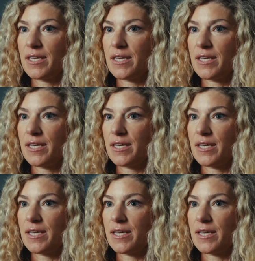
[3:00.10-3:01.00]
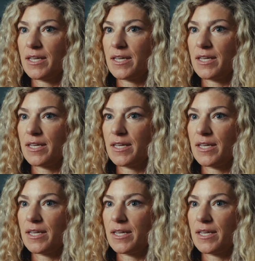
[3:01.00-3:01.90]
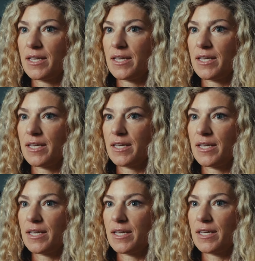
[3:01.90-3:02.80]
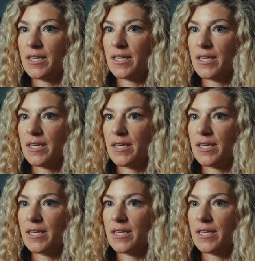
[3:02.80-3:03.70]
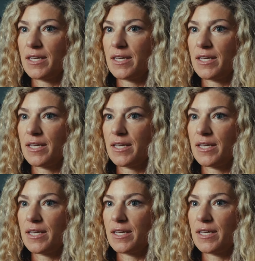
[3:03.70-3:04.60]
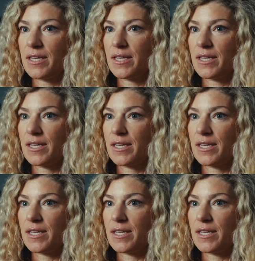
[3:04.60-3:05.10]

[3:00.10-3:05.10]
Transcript: (not speaking)